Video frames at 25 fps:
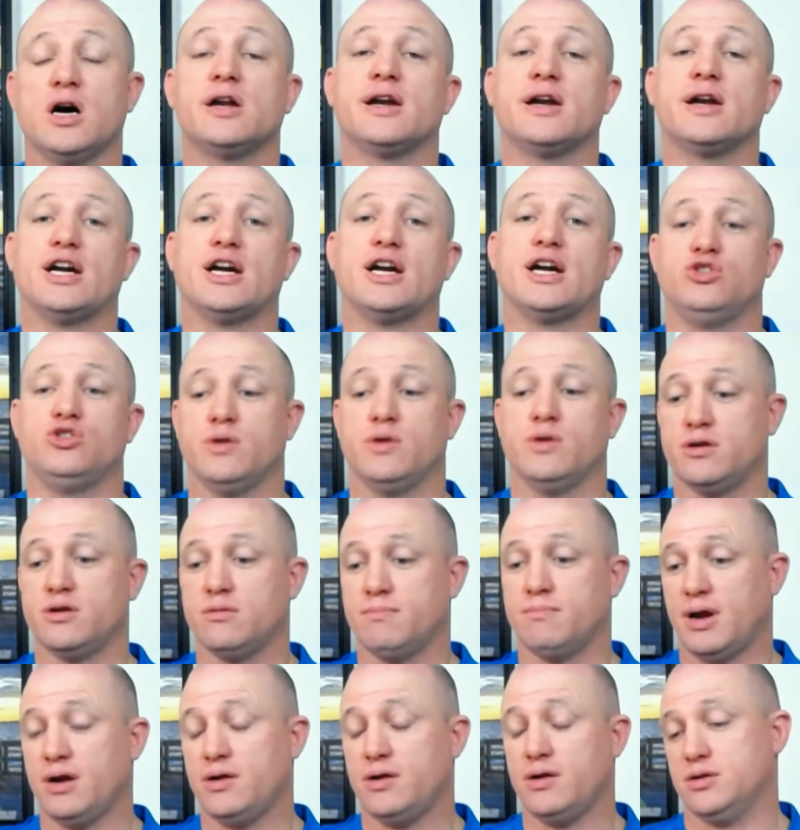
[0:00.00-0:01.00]
it actually created a
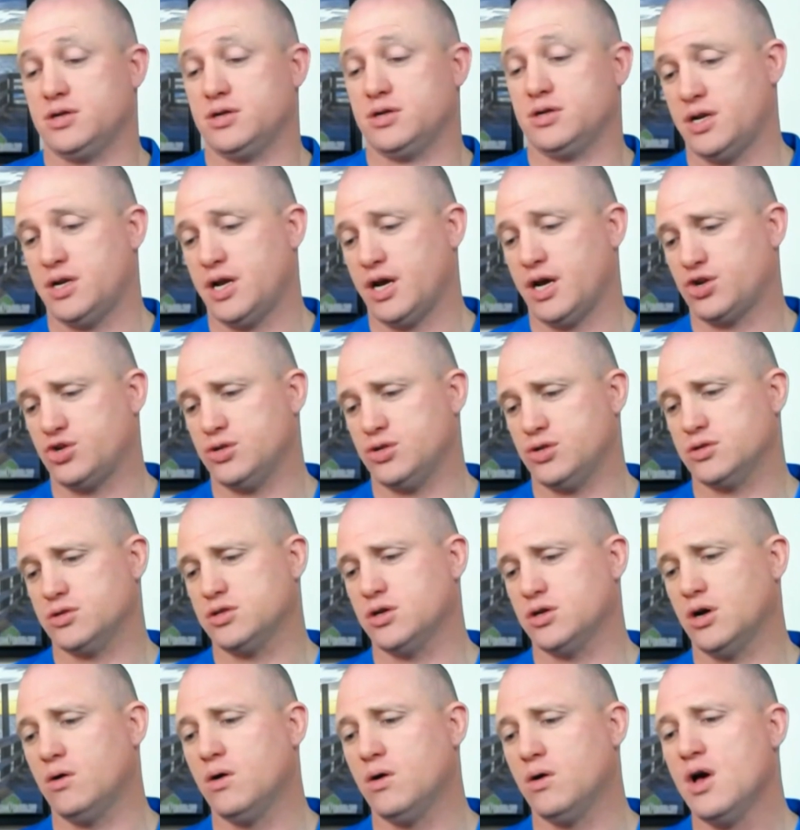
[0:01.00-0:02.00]
barrier to connection.
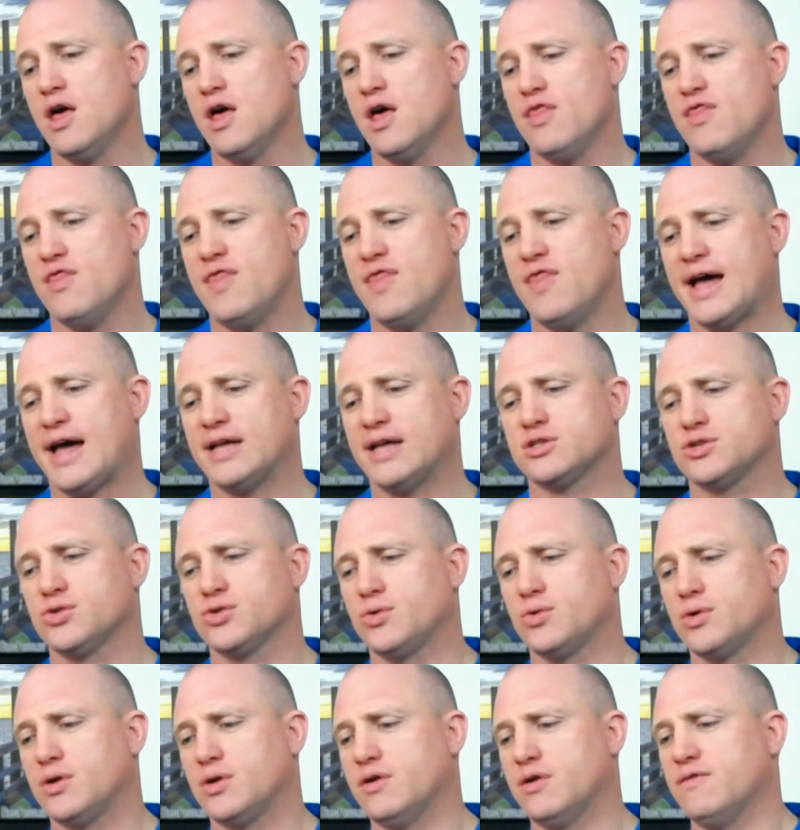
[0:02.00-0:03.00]
So that
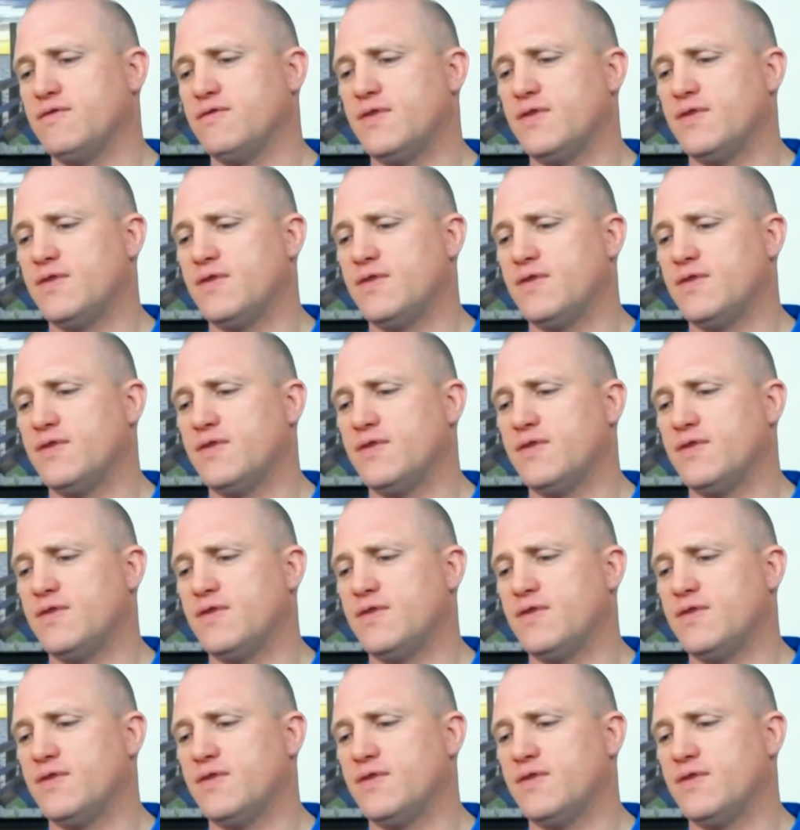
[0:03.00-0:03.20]
sort of